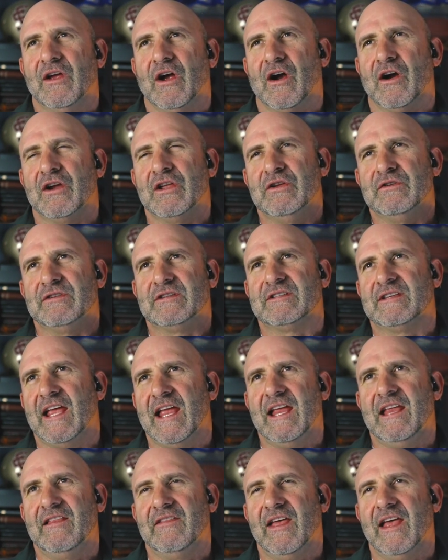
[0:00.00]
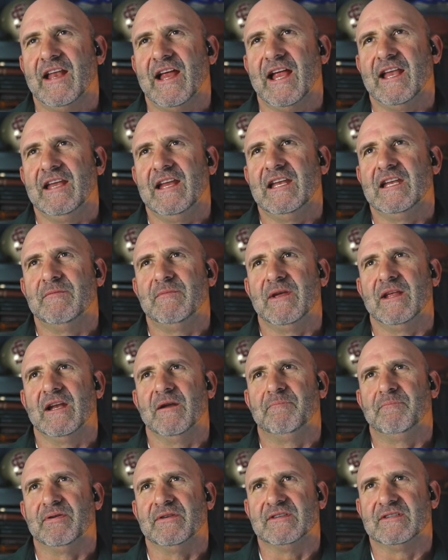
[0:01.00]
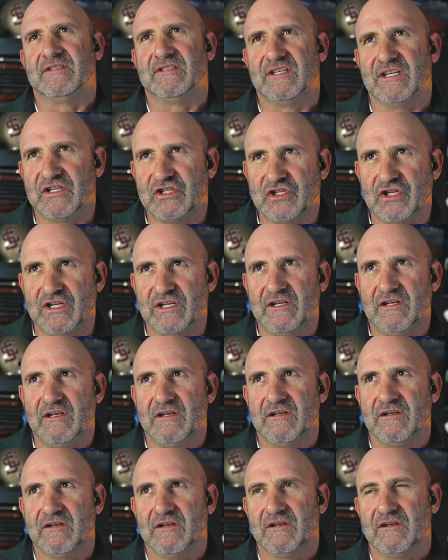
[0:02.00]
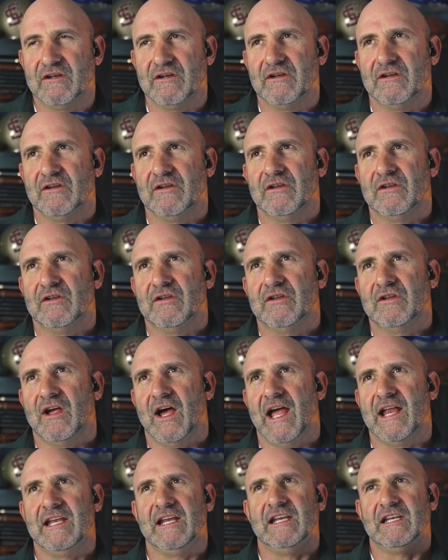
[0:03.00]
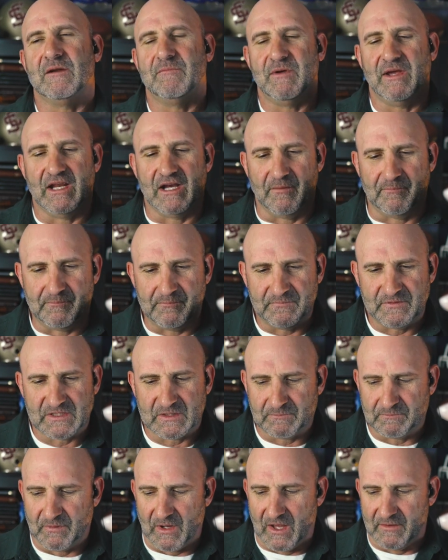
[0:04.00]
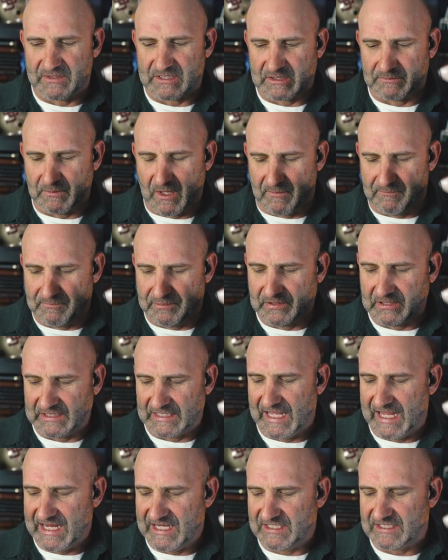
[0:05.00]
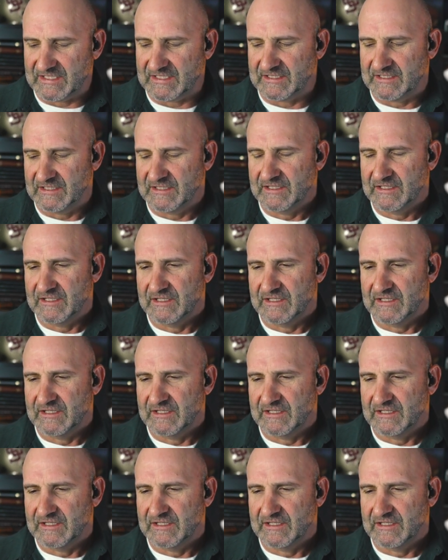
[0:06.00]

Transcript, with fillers: are you saying then I need to be in a position, I need to be in a, a, a place